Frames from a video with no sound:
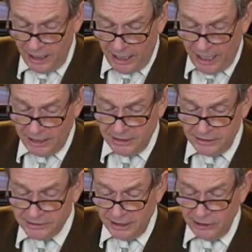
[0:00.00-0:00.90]
And
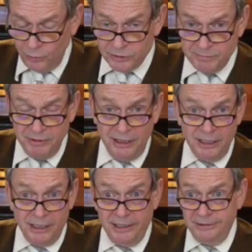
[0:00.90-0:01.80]
St. Louis
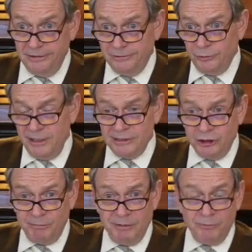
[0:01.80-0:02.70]
being a
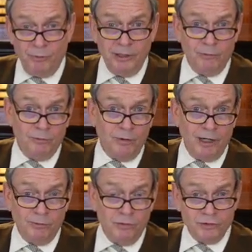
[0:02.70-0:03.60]
transshipment point where
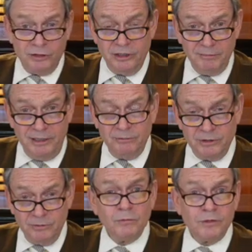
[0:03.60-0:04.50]
railroads are going to meet
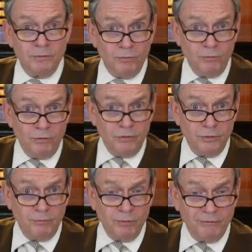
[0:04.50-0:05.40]
with
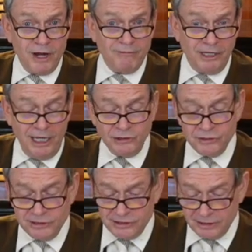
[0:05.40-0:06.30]
the river
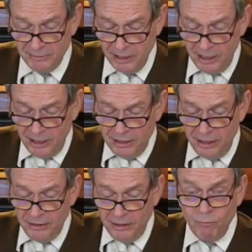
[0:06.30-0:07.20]
navigation system,
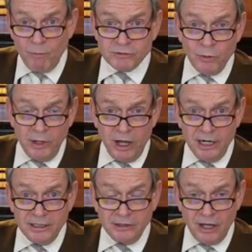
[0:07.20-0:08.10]
what was going
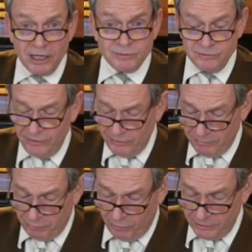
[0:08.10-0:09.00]
on in the docks was very
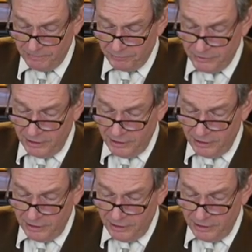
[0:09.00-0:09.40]
important.